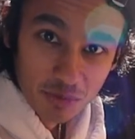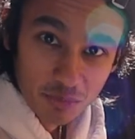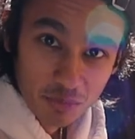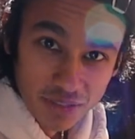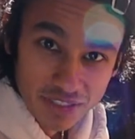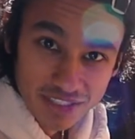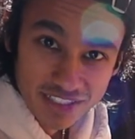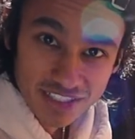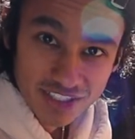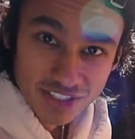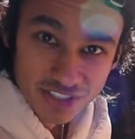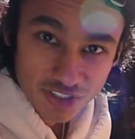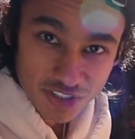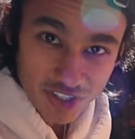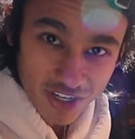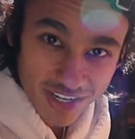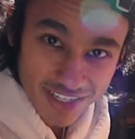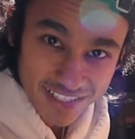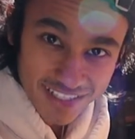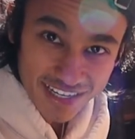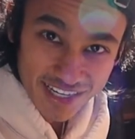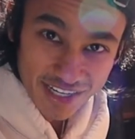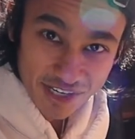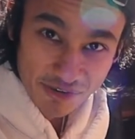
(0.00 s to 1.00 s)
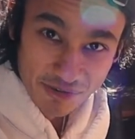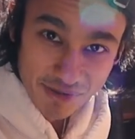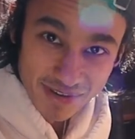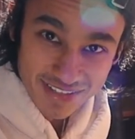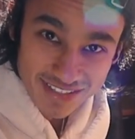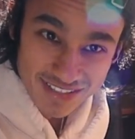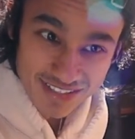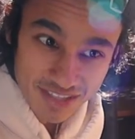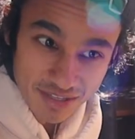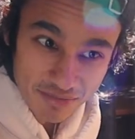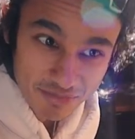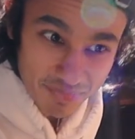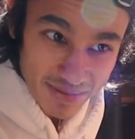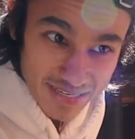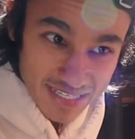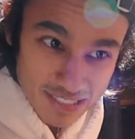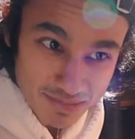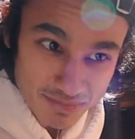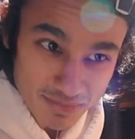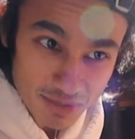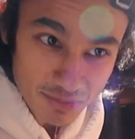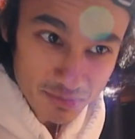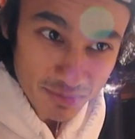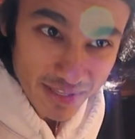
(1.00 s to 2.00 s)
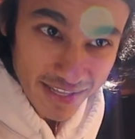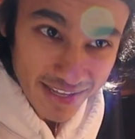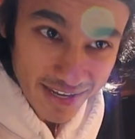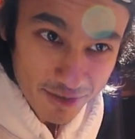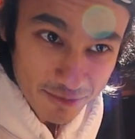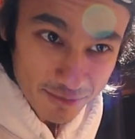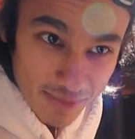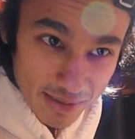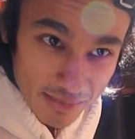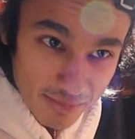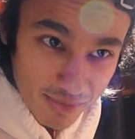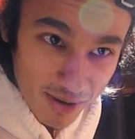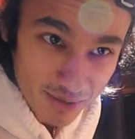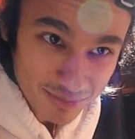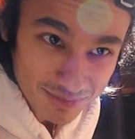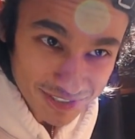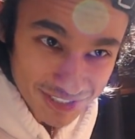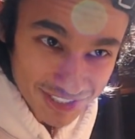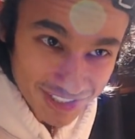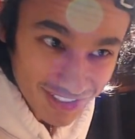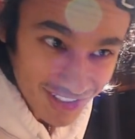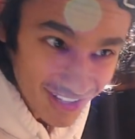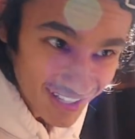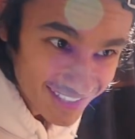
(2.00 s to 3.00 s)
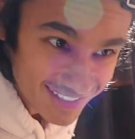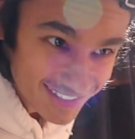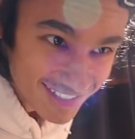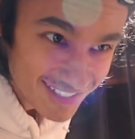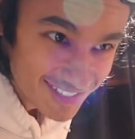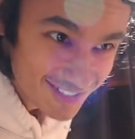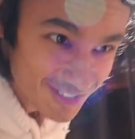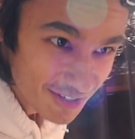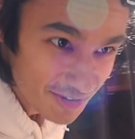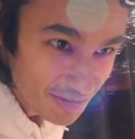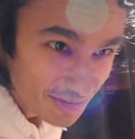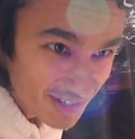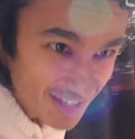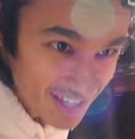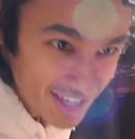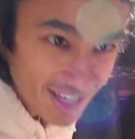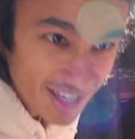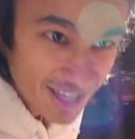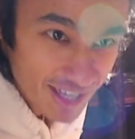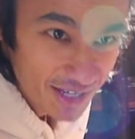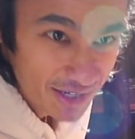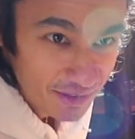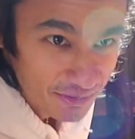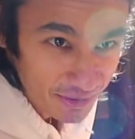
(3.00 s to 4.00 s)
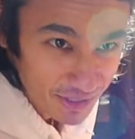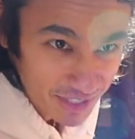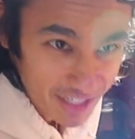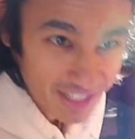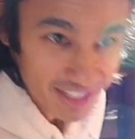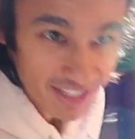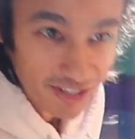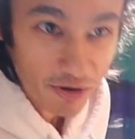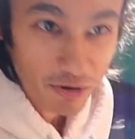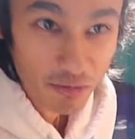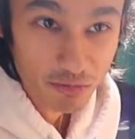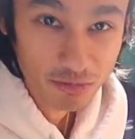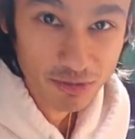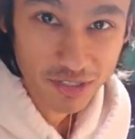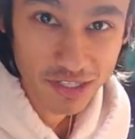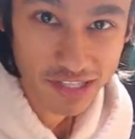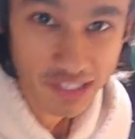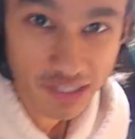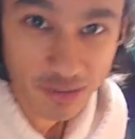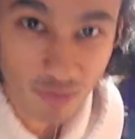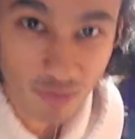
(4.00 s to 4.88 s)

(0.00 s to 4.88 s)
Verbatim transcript: We need to try and get Quinn to the basement without my mom realizing, so we're gonna go really